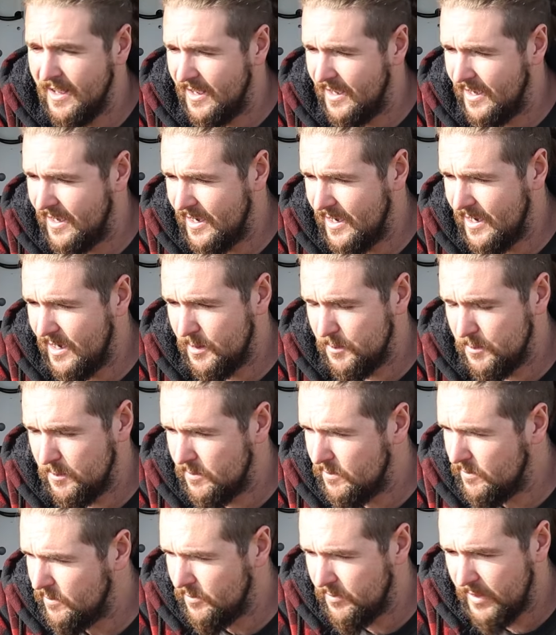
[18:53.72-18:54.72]

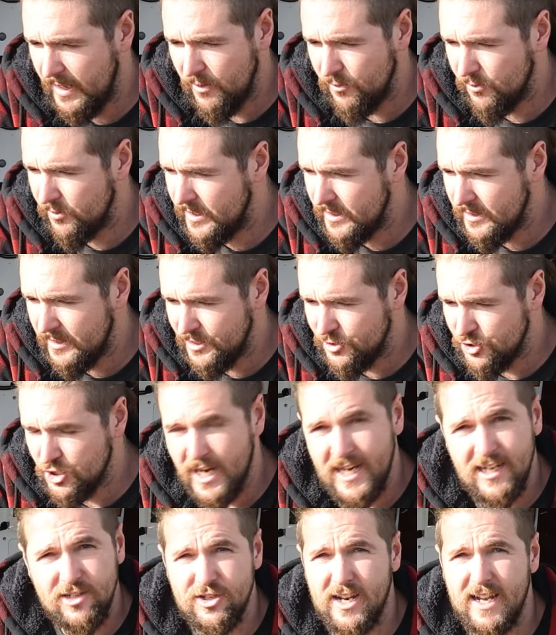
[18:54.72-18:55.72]
They really
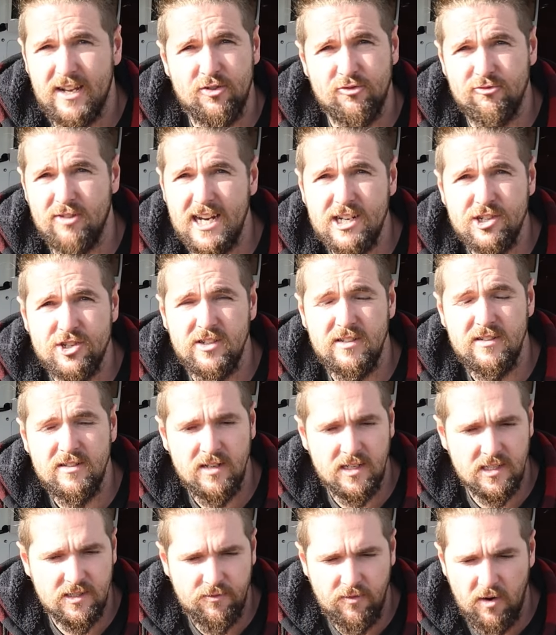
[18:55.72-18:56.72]
changed our
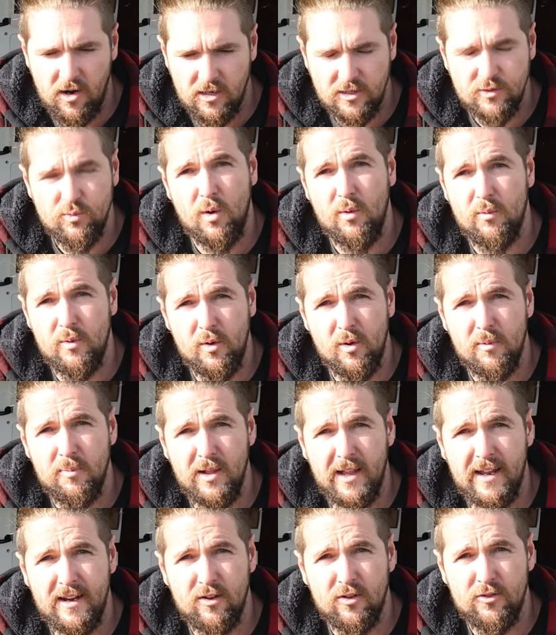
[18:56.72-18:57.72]
direction as far as what we were
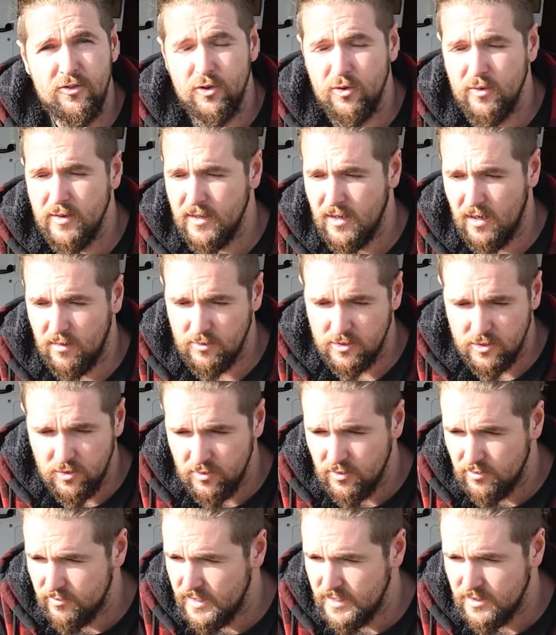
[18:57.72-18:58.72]
planning on doing. I was
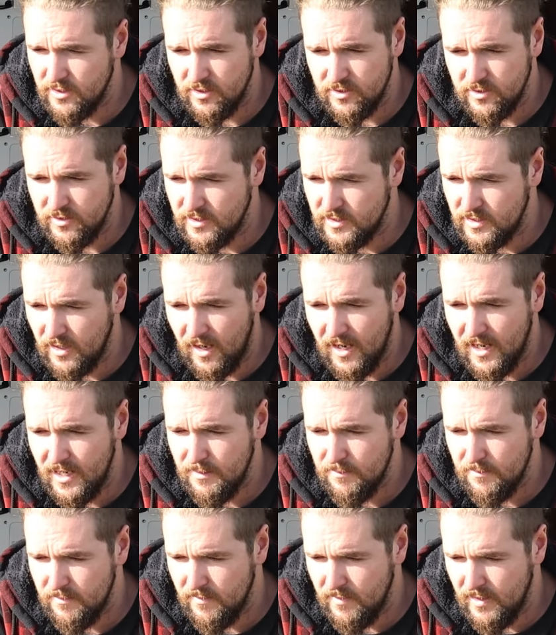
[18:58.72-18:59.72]
doing the research at the time,